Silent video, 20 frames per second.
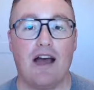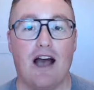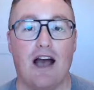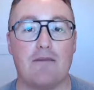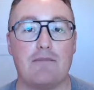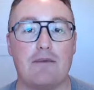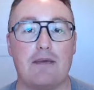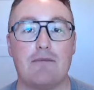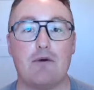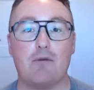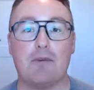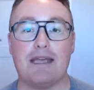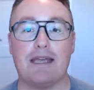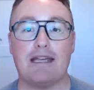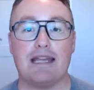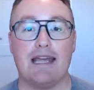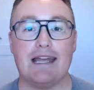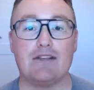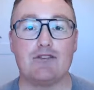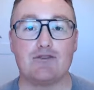people
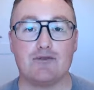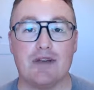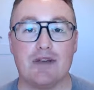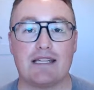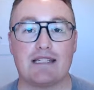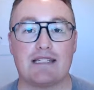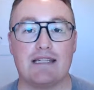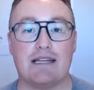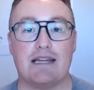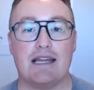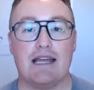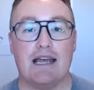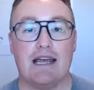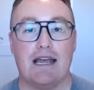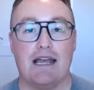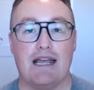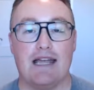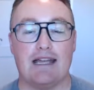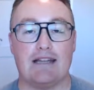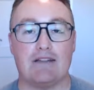being interested
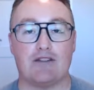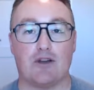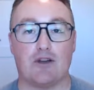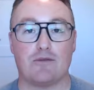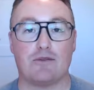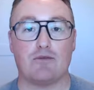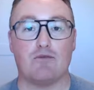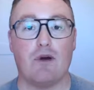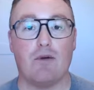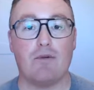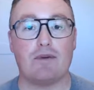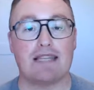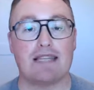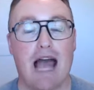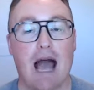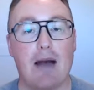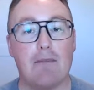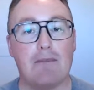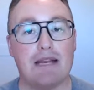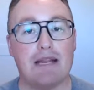in terms of what was
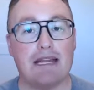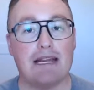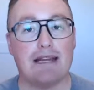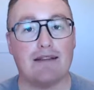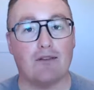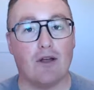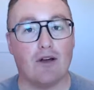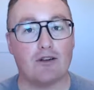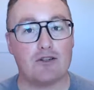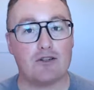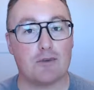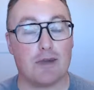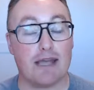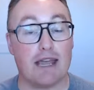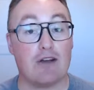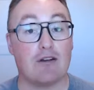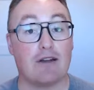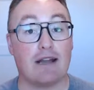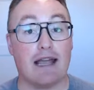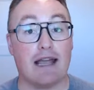happening in long-term
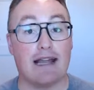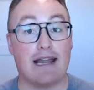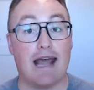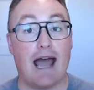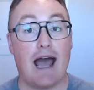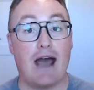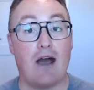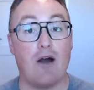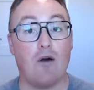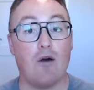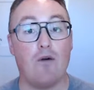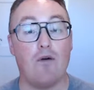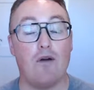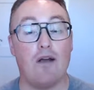care and how